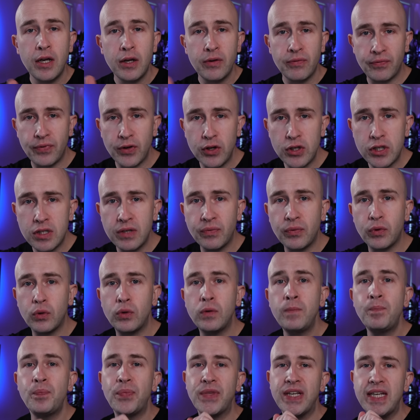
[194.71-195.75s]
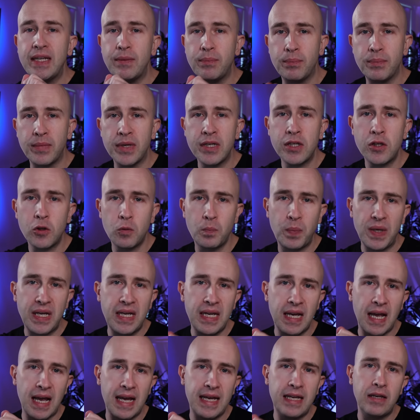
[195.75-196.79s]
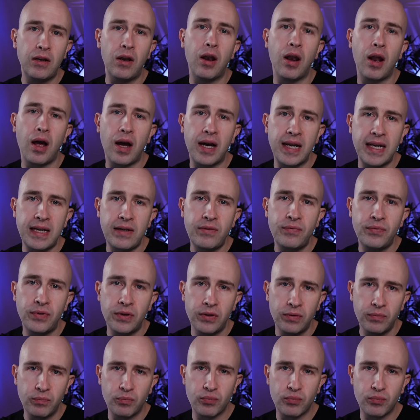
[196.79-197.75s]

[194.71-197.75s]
First of all, it must be a live